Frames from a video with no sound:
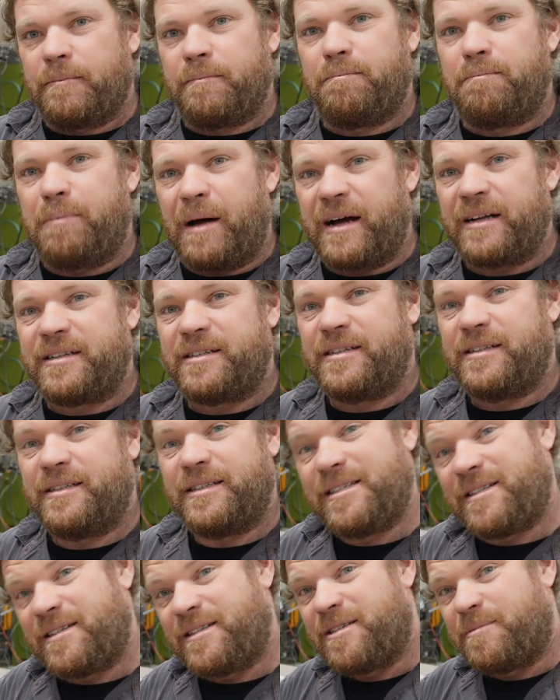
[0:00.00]
But
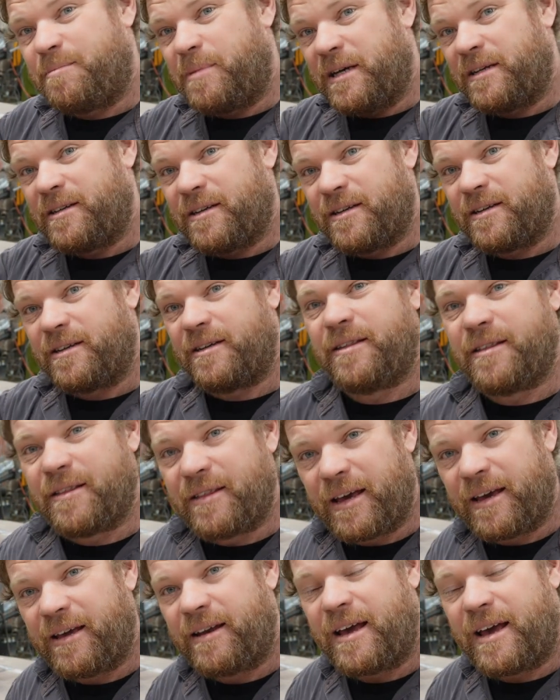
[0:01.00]
it is better
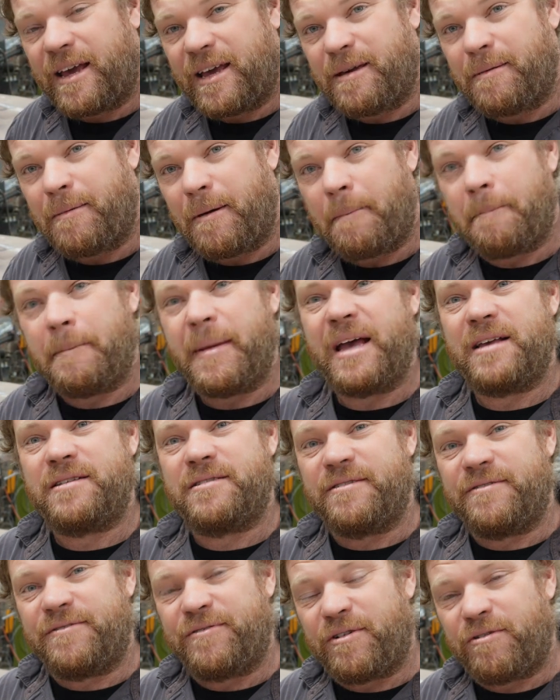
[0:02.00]
than a
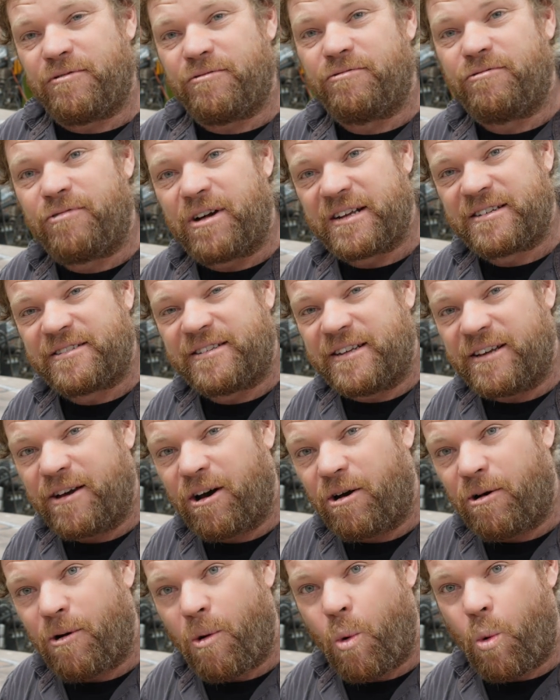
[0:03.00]
massive rusty
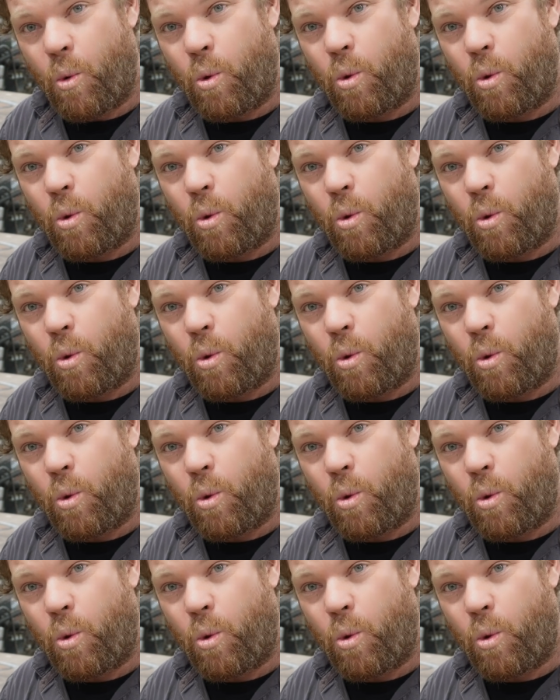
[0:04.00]
hole.